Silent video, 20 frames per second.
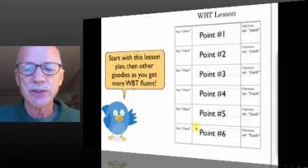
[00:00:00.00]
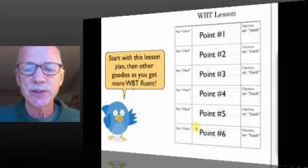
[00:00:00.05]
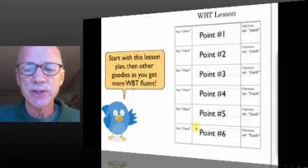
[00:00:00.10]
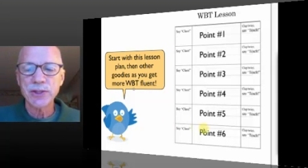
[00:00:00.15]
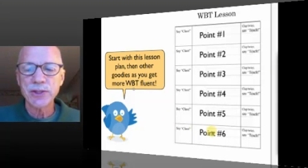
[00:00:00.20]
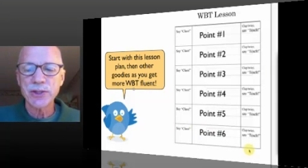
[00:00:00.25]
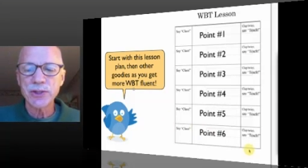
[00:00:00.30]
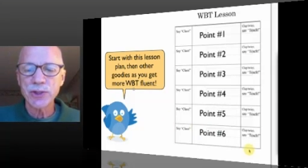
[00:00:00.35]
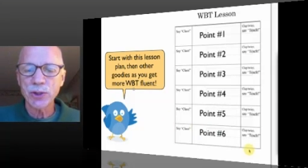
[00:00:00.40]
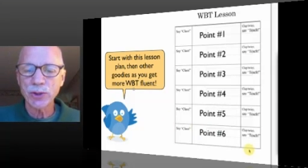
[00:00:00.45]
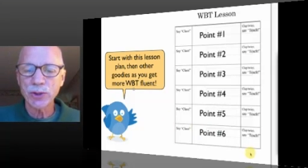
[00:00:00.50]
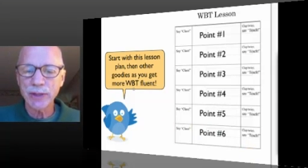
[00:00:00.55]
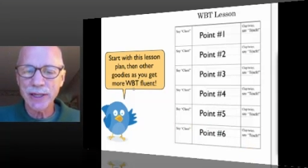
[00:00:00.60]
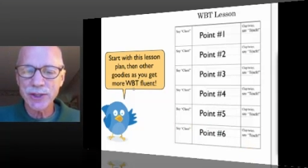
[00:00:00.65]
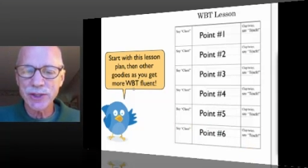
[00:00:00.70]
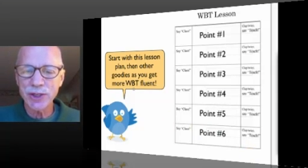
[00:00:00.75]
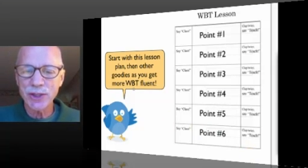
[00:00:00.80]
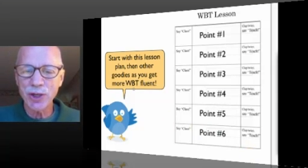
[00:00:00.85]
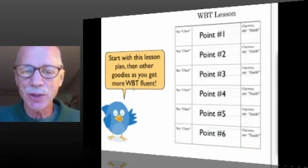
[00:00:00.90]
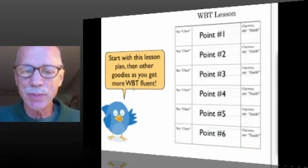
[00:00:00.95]
So
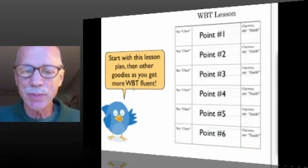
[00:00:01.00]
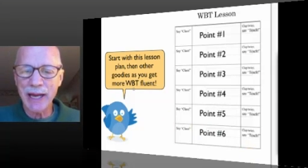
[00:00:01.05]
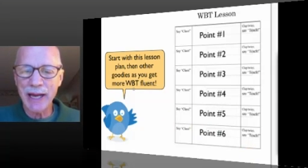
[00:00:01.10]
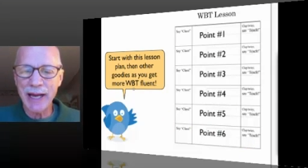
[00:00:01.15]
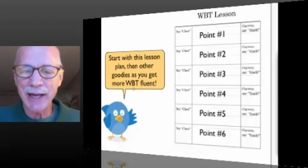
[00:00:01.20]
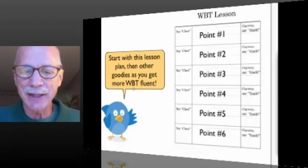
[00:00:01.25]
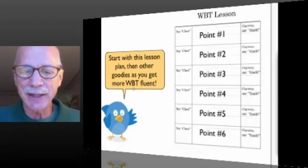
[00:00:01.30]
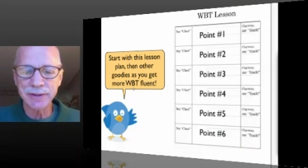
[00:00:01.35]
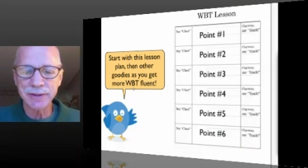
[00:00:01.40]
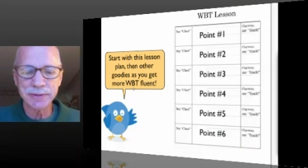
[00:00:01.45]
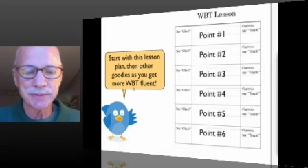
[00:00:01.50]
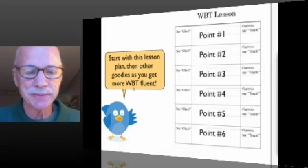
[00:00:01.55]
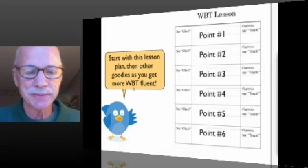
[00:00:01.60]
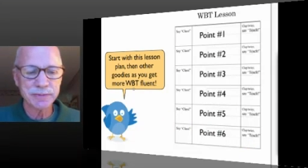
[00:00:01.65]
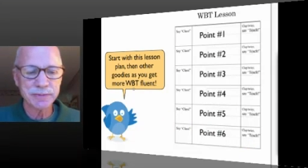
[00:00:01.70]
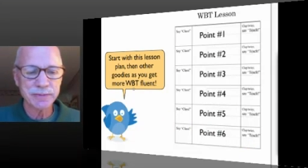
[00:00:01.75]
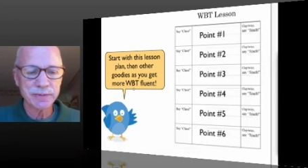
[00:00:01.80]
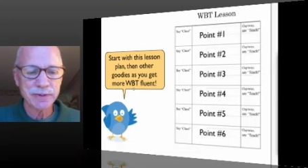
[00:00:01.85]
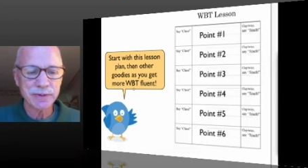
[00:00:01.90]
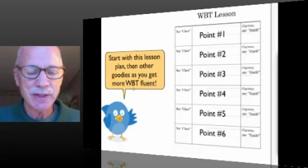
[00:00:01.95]
let's go back.
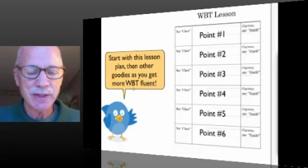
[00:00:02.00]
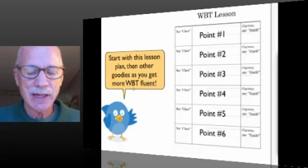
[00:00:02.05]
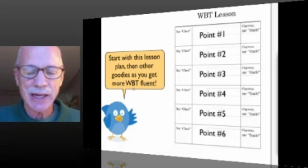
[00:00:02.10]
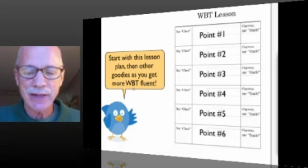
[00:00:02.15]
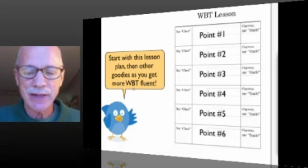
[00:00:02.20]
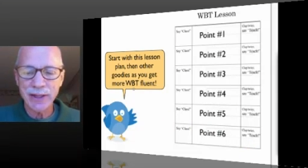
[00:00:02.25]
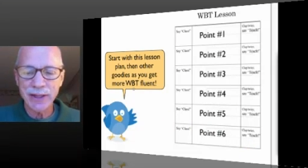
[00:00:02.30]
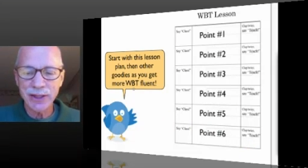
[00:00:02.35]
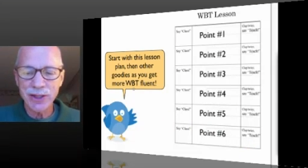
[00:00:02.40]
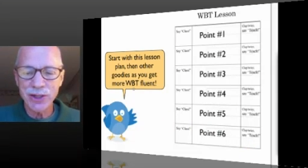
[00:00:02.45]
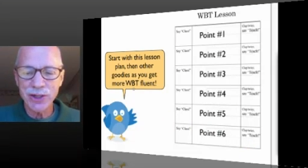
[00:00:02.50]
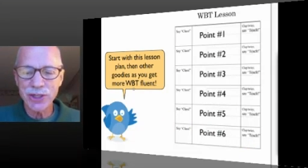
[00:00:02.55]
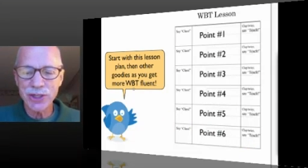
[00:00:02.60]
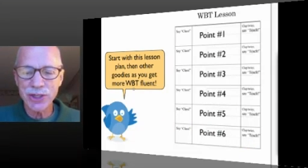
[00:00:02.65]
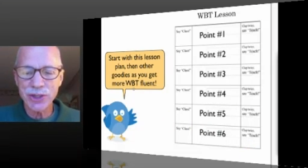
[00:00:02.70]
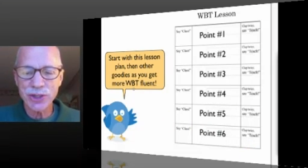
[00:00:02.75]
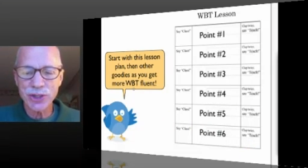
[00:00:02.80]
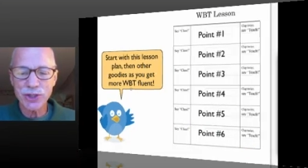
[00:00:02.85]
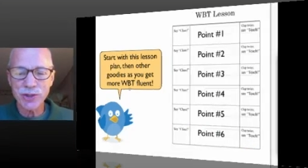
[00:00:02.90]
I think you're just